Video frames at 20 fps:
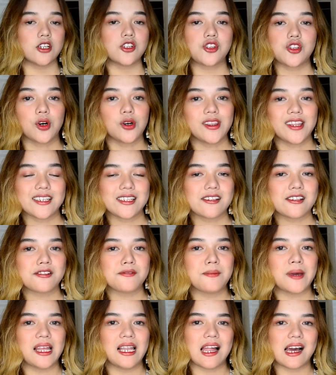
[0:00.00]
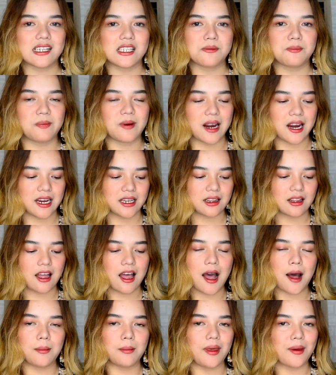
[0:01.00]
So, this is my last part.
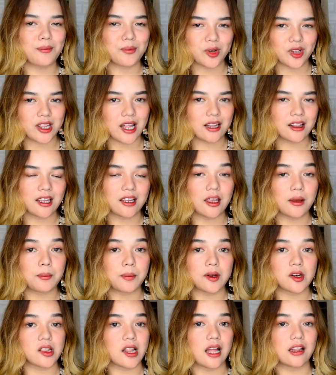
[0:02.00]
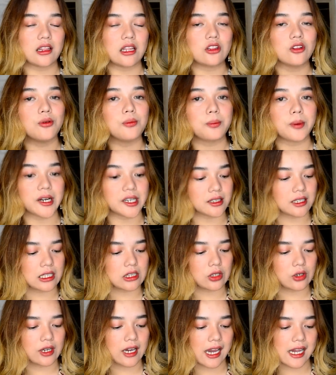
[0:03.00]
Importante itong part na
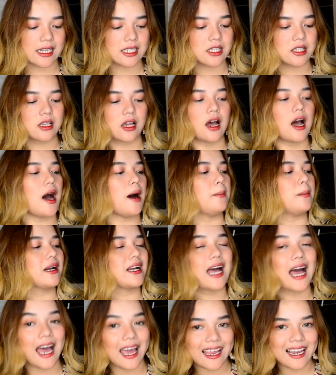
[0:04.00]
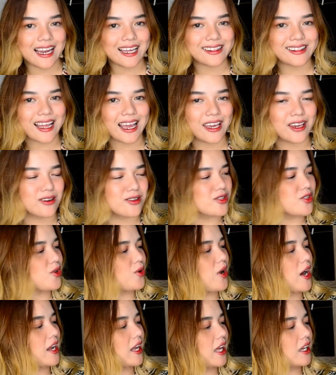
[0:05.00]
to, guys. Mag-highlight tayo.
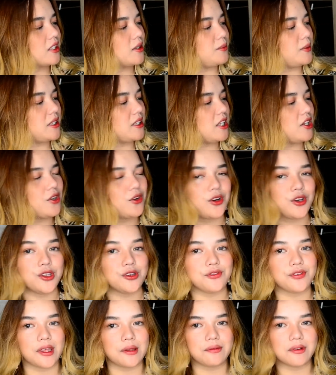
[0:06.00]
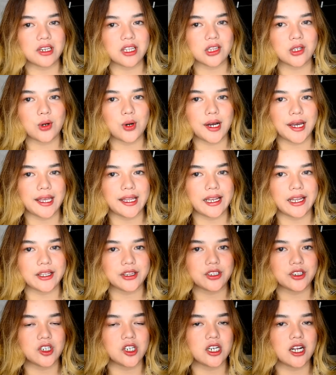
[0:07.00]
So, ang gagamitin ko yung favorite kong
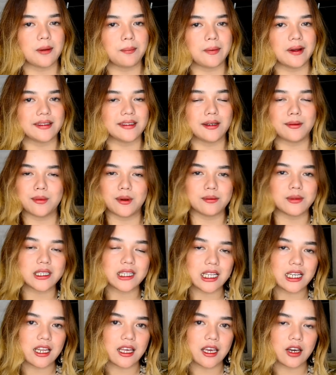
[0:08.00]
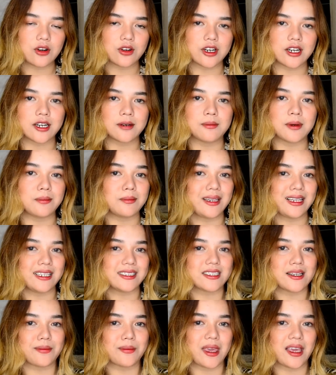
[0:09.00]
highlighter kapag nagmamadali or
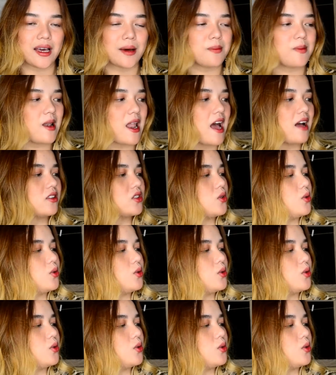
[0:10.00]
mabilis ang makeup lang.